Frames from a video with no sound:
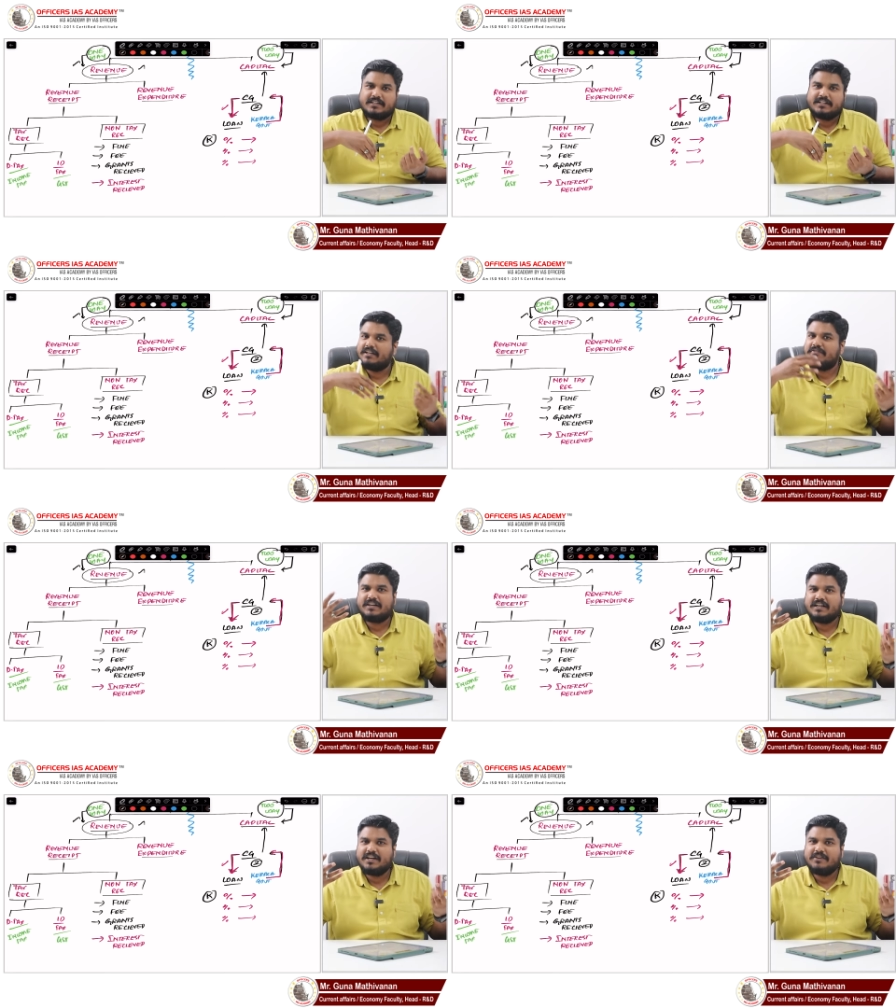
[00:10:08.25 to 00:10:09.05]

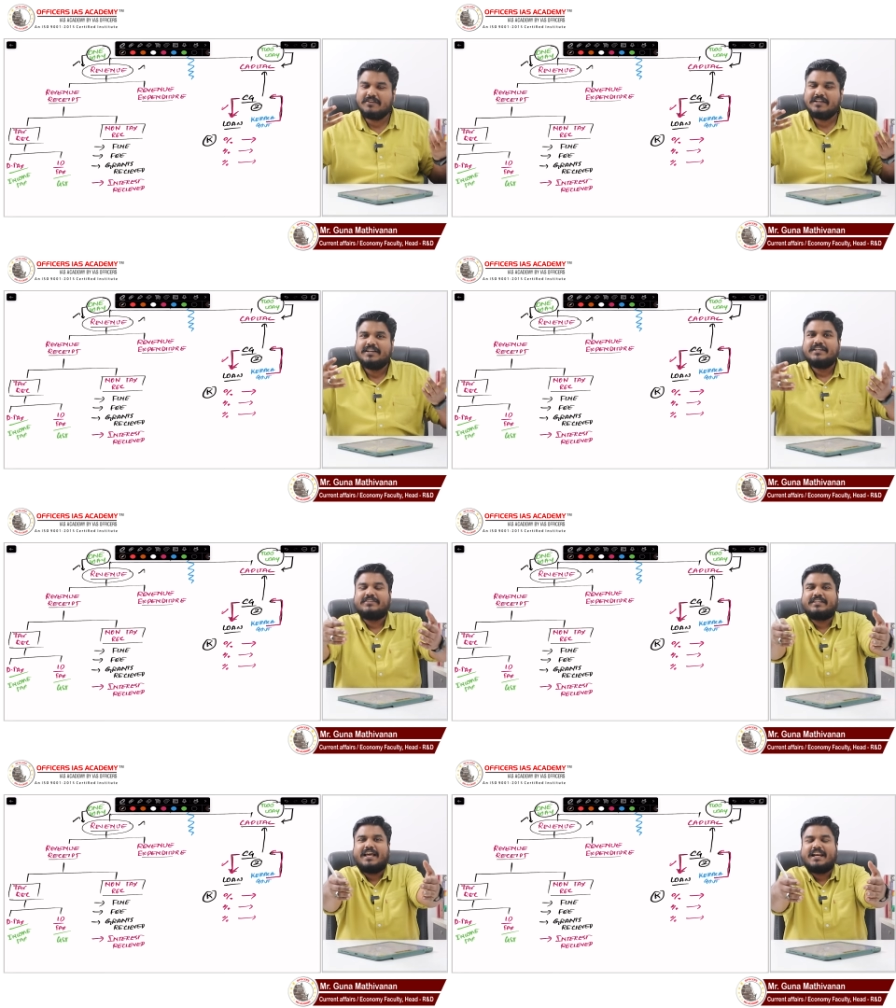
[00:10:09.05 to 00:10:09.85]
Definitely no.
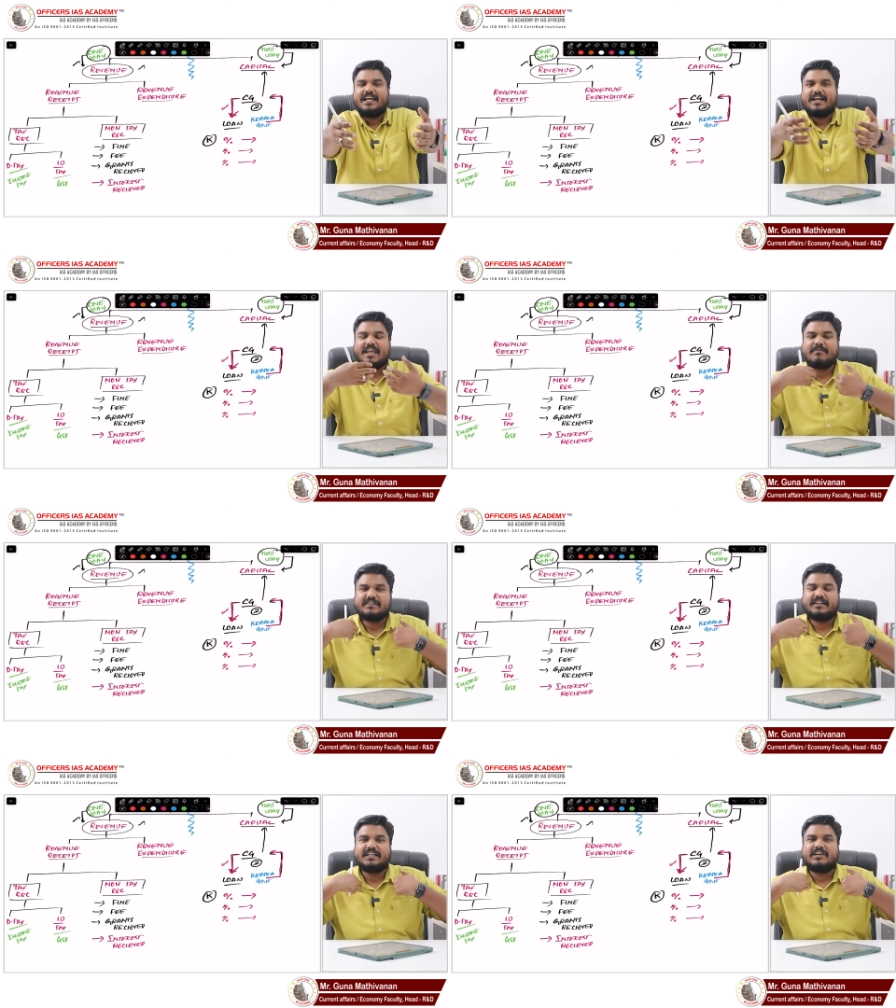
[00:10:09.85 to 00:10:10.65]
So Kerala, I am the
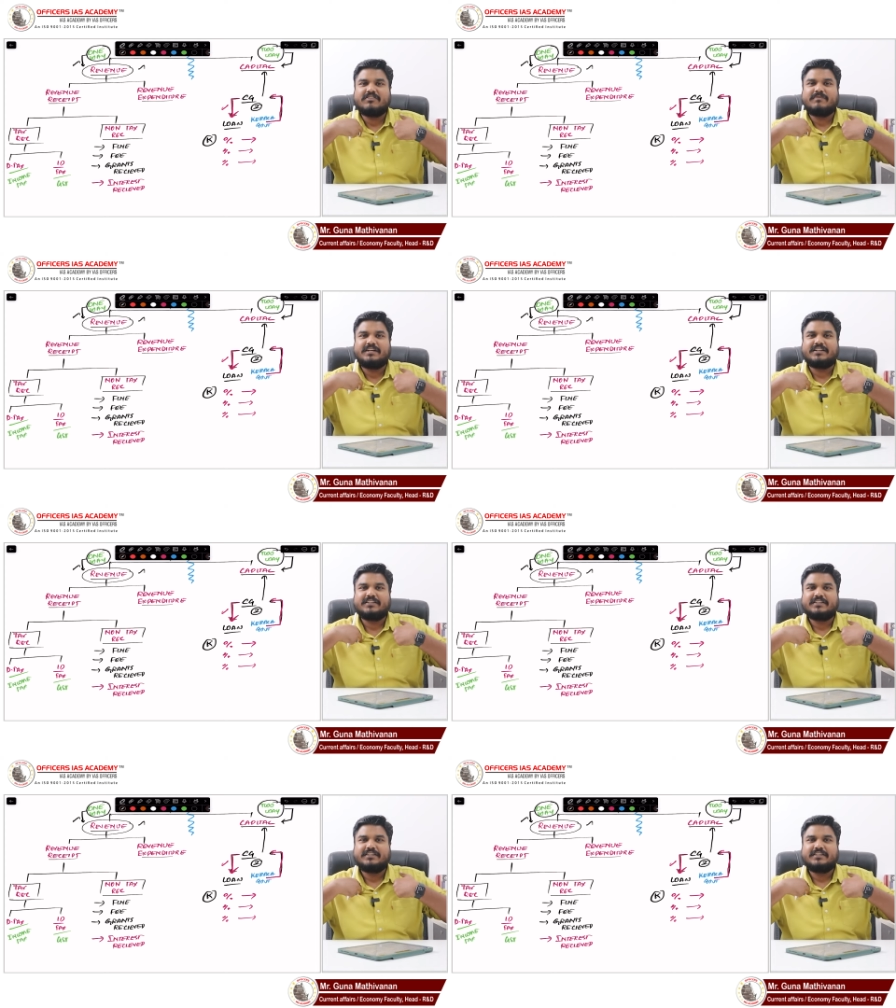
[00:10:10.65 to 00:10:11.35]
central government.